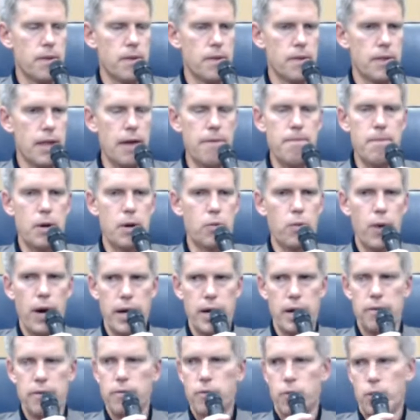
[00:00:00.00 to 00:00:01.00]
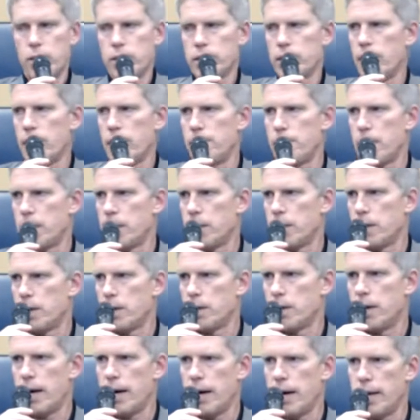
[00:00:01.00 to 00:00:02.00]
they've been waiting for it. They've been
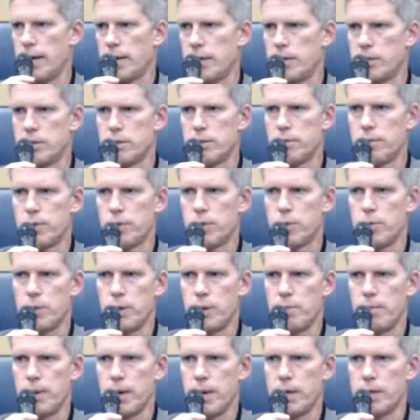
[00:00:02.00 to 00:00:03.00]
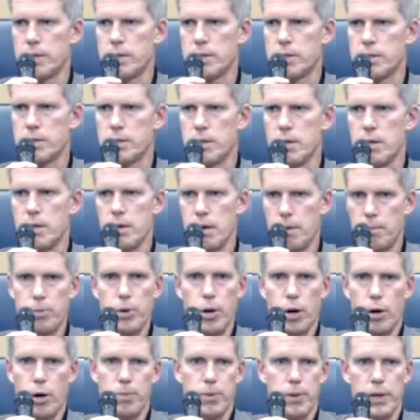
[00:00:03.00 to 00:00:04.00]
on hiatus for 3 months,
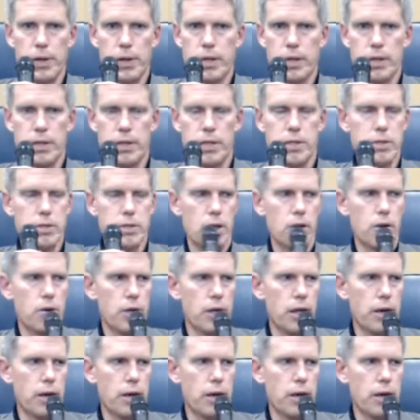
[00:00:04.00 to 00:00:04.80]
appropriately so.